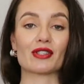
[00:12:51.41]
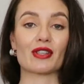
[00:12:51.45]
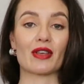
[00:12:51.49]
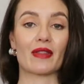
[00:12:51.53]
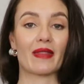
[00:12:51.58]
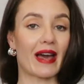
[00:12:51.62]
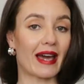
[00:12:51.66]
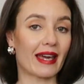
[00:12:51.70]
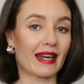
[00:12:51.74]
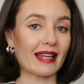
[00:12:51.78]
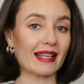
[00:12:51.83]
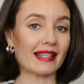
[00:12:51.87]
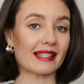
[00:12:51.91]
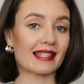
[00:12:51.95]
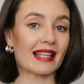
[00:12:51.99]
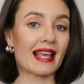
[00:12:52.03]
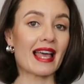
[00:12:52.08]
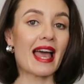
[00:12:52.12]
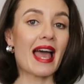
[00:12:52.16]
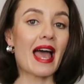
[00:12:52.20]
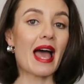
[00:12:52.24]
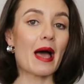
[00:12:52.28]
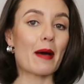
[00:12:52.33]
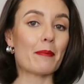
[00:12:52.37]
So that is
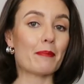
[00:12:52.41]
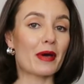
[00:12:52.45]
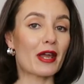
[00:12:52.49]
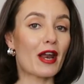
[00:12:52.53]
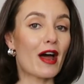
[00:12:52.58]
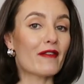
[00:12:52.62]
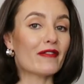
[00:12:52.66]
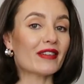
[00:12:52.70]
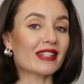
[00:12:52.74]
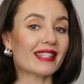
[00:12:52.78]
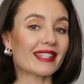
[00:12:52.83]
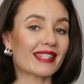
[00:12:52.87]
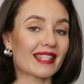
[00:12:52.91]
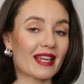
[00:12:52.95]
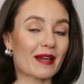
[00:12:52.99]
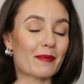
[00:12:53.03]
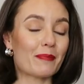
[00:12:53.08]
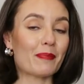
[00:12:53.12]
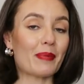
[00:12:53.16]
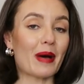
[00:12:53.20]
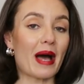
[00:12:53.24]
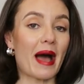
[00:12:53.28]
a bit of a tip.